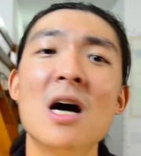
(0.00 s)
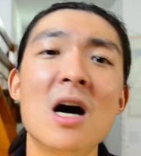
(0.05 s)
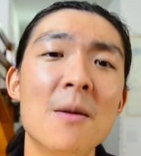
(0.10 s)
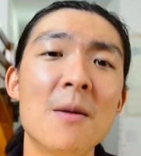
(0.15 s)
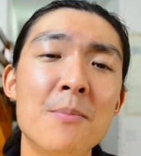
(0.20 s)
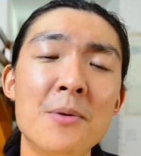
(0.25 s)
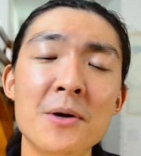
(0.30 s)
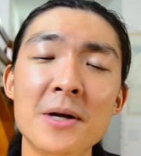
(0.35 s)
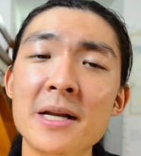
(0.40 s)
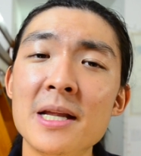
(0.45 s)
I'll
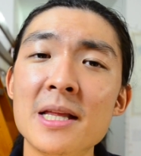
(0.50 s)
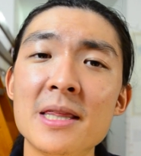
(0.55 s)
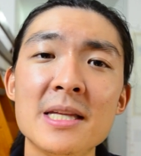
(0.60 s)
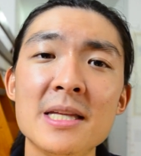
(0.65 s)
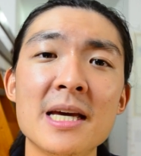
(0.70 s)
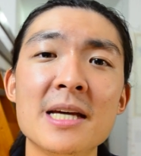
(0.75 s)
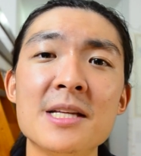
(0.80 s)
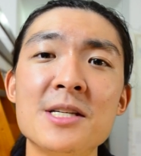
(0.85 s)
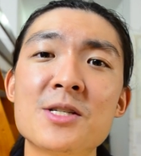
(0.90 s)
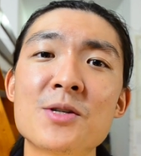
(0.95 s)
put it at
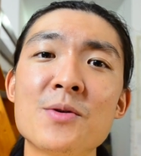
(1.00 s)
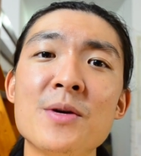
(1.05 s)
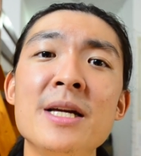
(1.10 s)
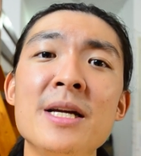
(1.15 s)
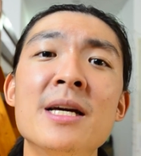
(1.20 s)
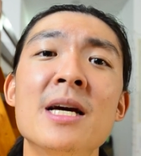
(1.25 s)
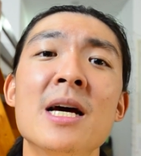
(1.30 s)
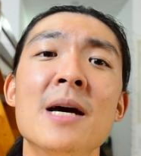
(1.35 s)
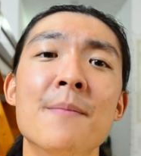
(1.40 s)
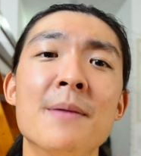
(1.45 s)
the end
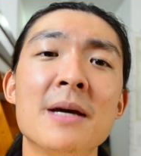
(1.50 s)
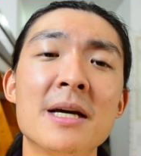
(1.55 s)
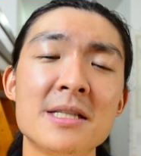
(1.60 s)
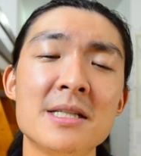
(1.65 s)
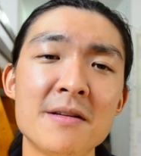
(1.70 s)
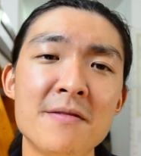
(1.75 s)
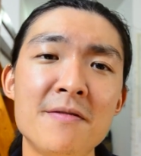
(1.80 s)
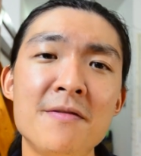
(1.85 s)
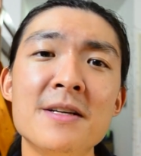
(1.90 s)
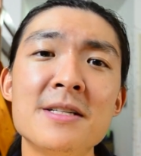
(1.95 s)
screen
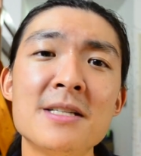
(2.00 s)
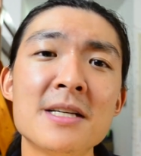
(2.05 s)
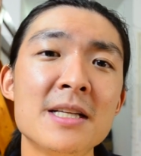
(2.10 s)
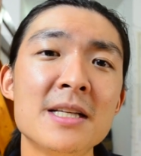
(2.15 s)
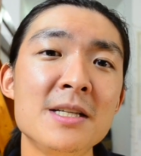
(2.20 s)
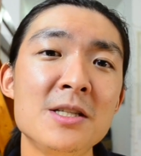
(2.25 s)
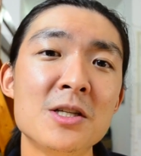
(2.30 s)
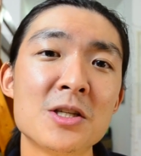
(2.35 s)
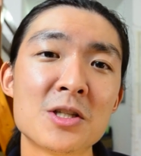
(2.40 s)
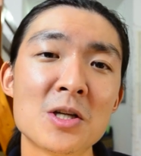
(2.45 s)
because it
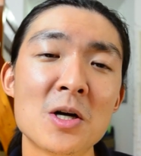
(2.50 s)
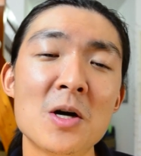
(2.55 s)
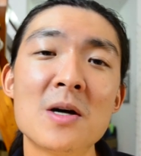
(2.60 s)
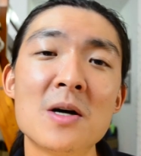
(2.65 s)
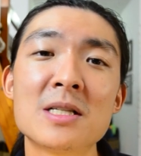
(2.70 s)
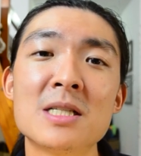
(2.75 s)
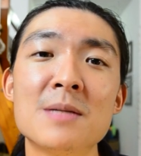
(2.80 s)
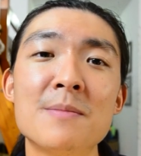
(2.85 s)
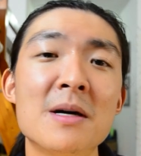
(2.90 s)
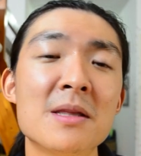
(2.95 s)
physically just
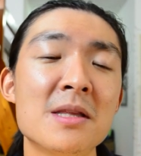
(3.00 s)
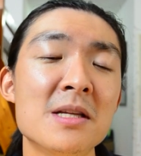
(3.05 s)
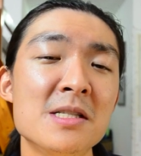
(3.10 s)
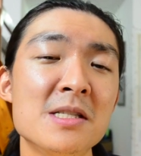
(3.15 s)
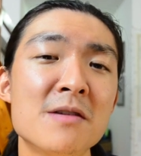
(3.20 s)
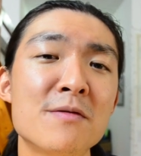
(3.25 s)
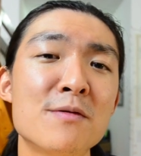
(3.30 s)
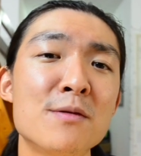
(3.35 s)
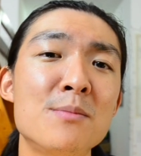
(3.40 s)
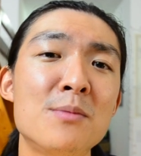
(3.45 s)
talks about the
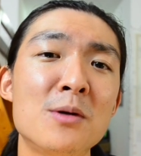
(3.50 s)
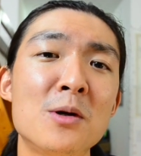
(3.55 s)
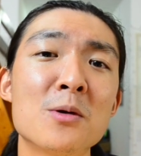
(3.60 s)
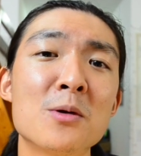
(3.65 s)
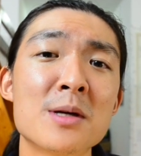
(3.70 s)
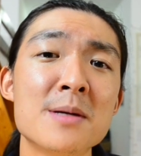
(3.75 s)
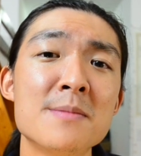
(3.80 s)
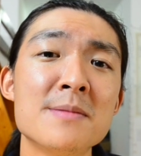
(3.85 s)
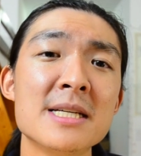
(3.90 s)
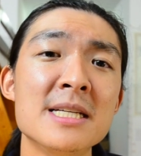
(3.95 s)
different
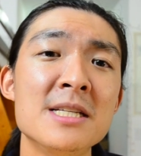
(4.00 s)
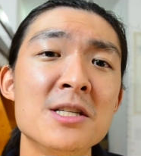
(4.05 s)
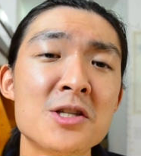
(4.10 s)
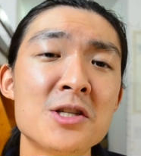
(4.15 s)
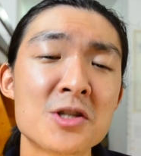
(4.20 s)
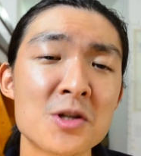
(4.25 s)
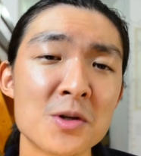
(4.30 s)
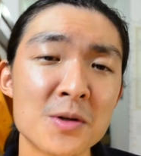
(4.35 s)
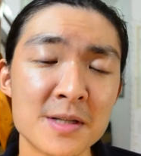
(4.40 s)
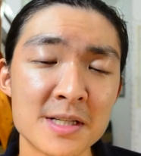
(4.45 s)
programs in
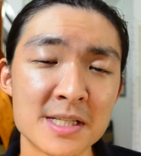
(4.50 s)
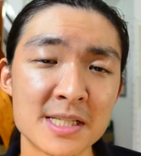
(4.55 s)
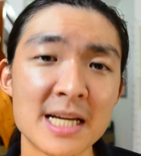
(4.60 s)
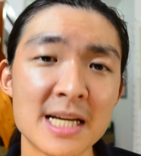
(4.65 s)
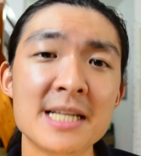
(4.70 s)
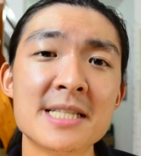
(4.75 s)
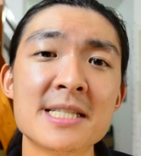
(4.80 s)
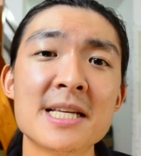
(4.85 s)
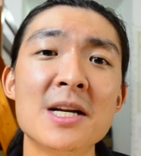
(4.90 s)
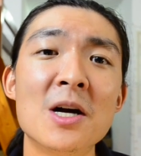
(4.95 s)
certain
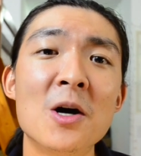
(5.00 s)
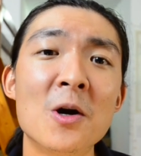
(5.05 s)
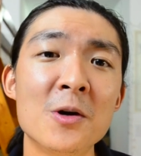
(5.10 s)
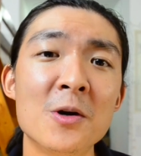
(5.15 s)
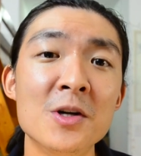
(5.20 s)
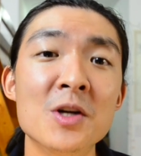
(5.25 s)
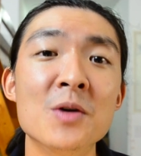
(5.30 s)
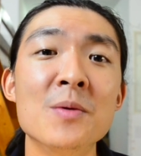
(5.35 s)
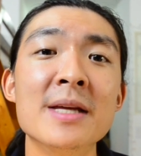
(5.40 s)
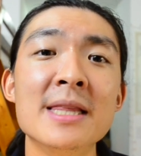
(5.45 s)
states that
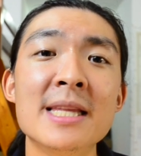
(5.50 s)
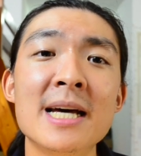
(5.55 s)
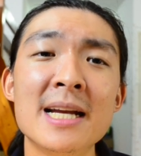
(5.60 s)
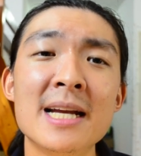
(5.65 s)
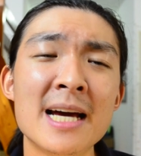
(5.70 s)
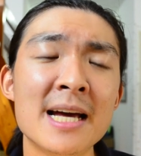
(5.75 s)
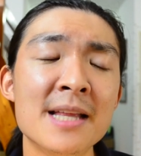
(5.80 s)
are doing that.